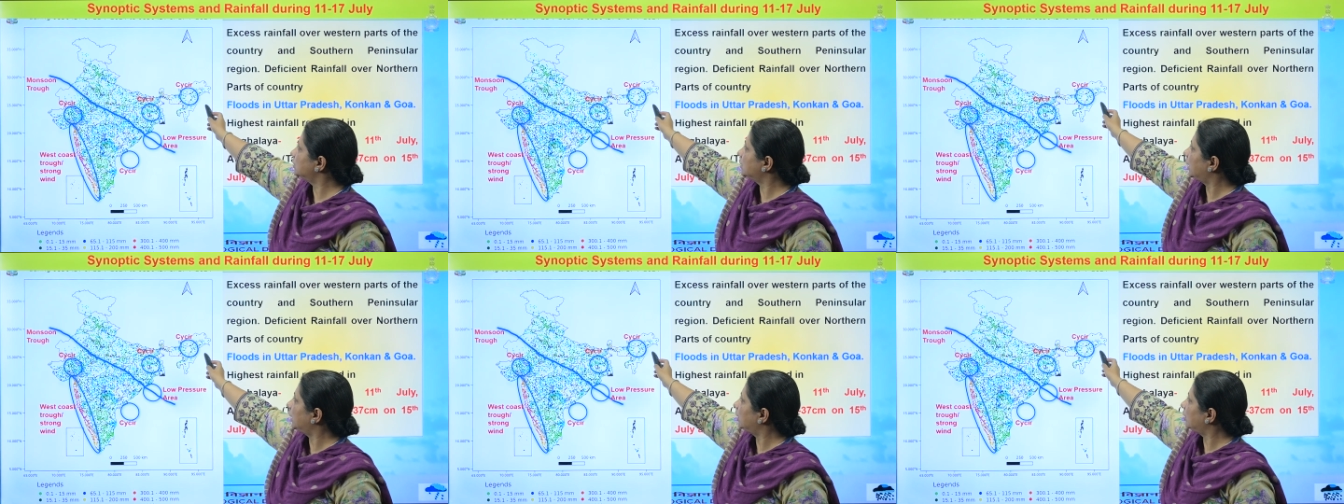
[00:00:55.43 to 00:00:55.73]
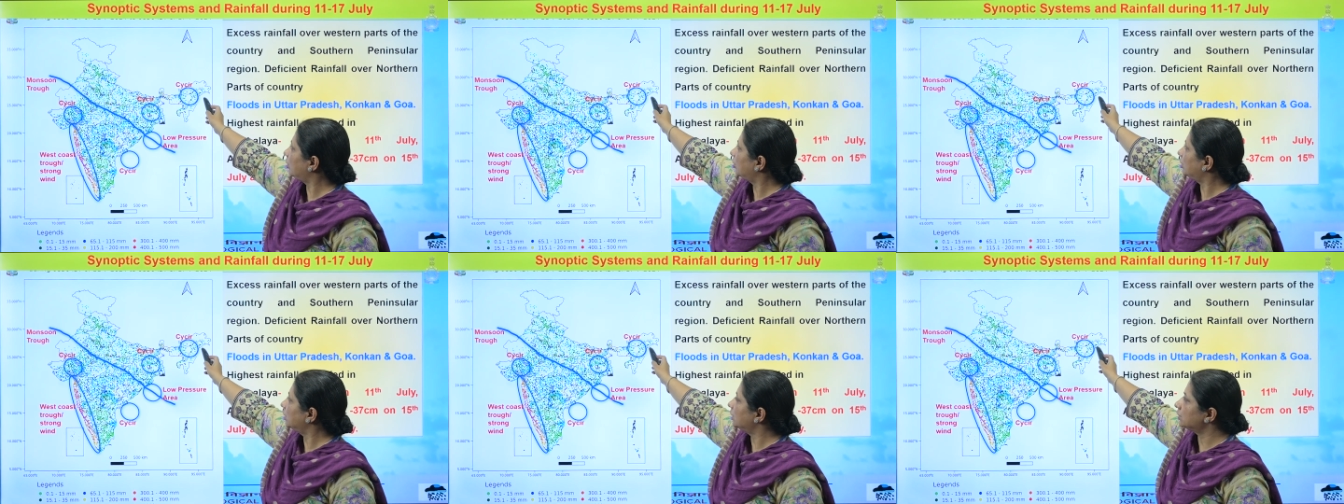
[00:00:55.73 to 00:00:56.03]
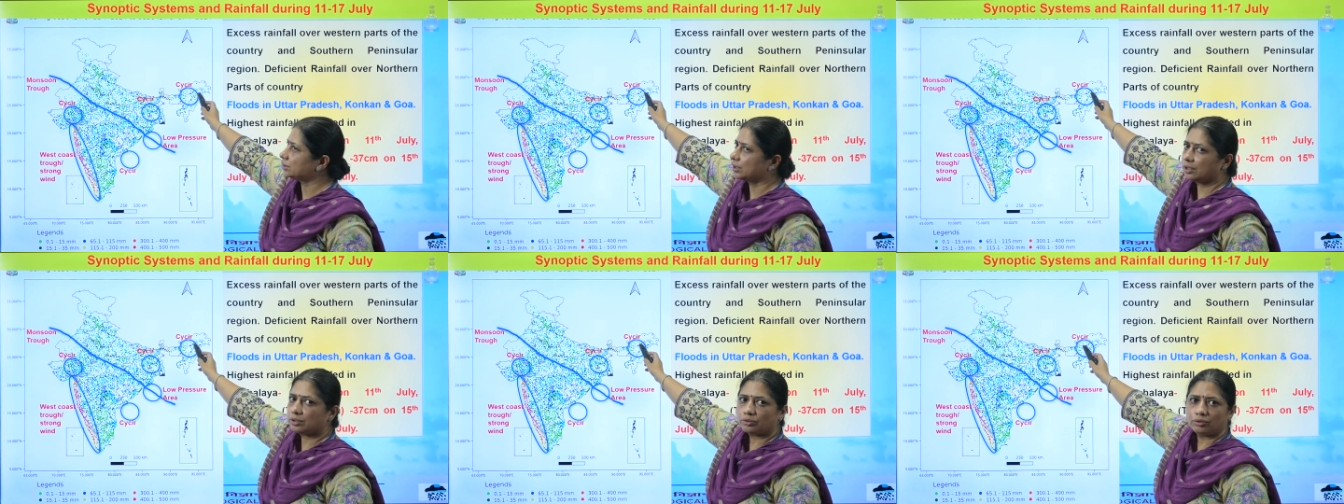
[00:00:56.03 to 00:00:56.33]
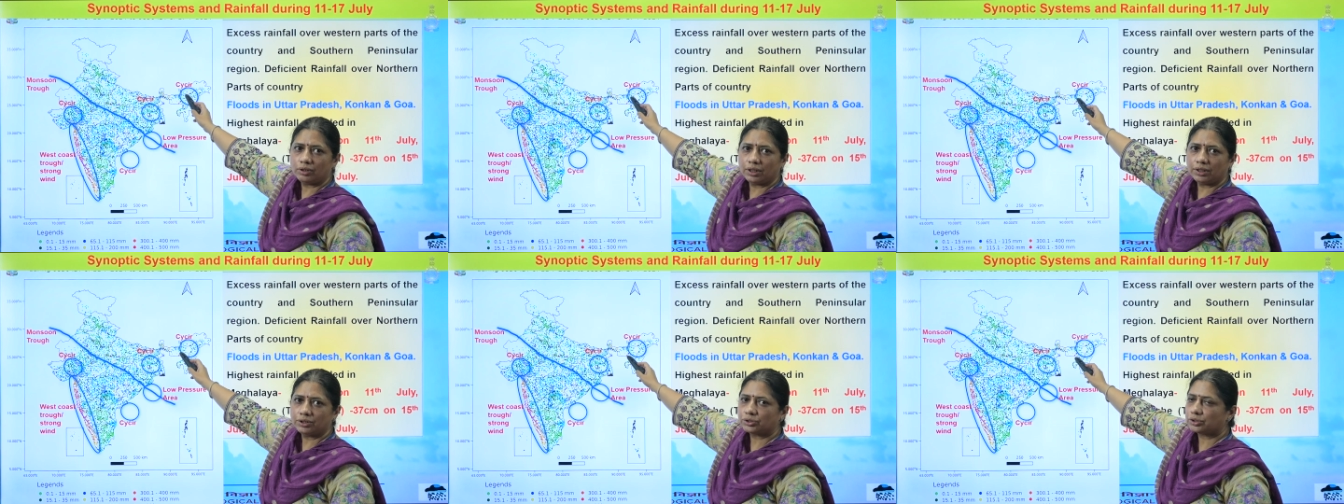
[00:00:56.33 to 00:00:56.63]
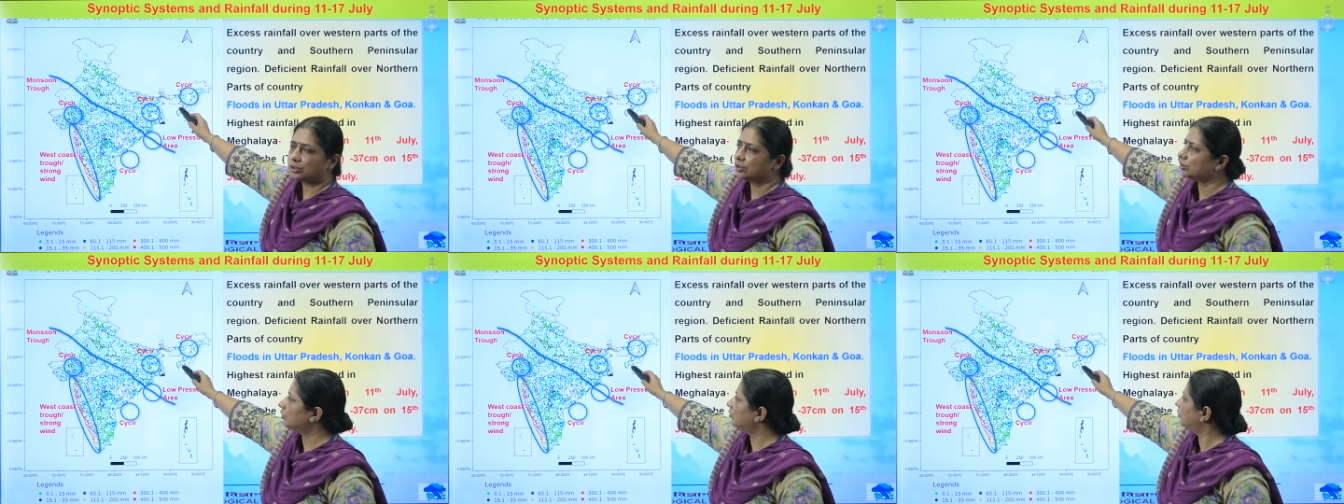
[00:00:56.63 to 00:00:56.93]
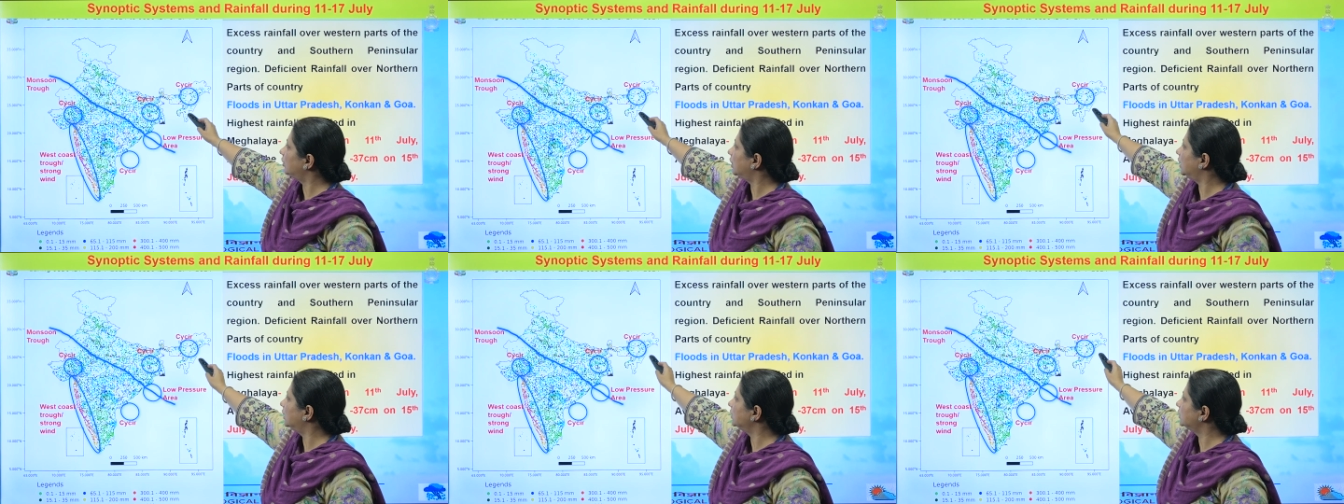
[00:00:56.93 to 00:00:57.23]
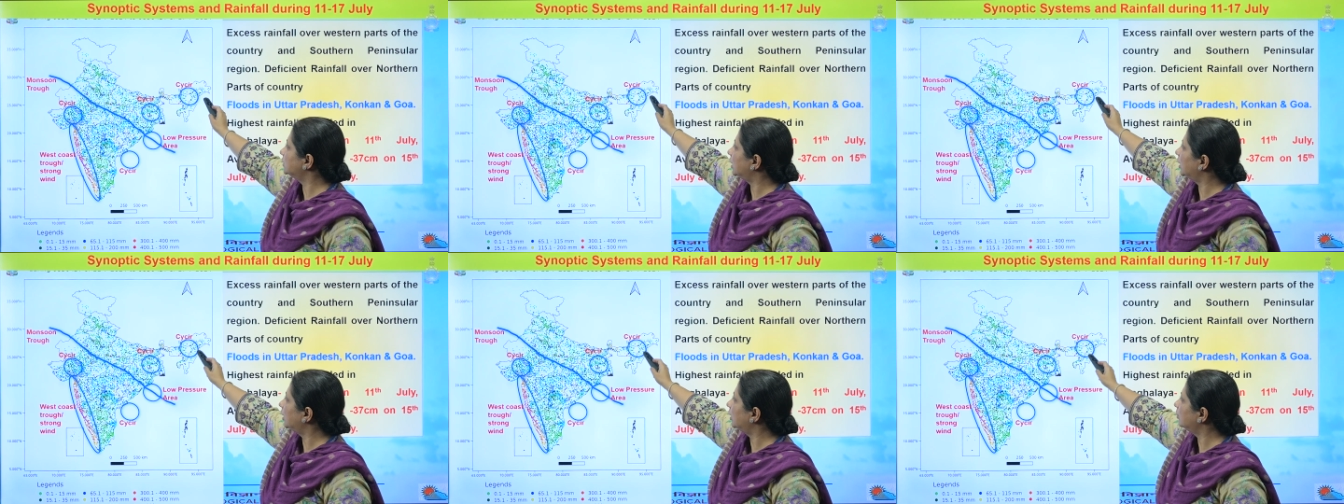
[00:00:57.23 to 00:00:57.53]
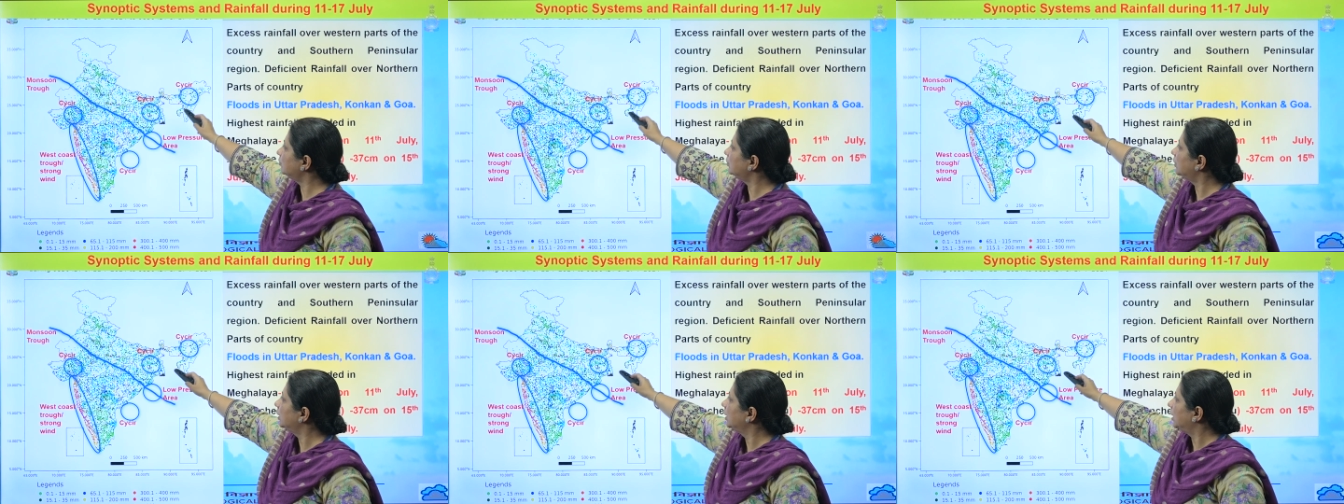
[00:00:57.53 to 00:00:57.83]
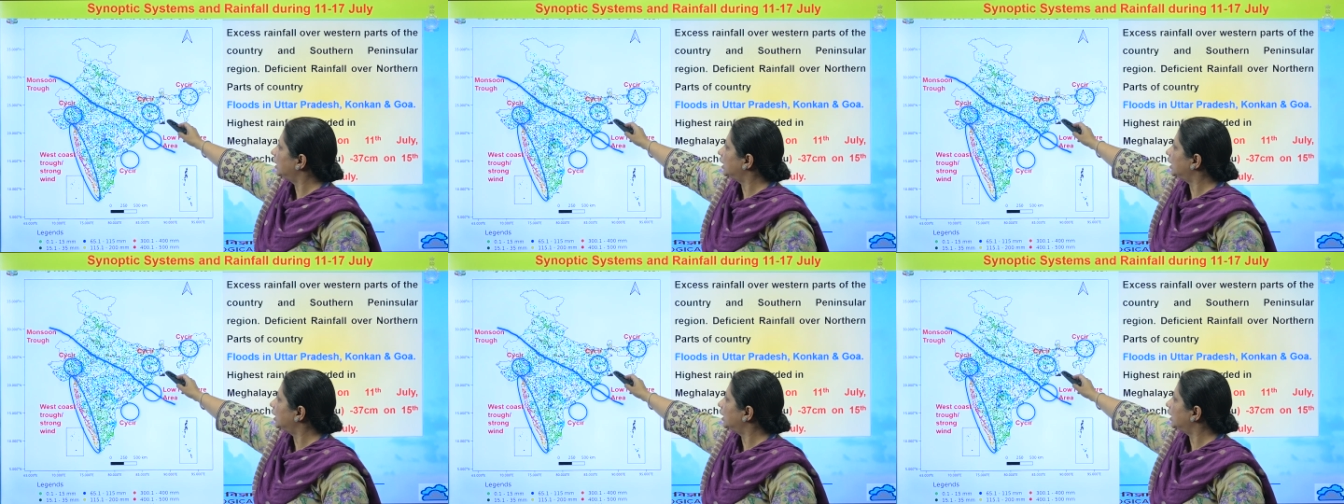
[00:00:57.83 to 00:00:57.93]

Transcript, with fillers: a cyclonic circulation over Assam,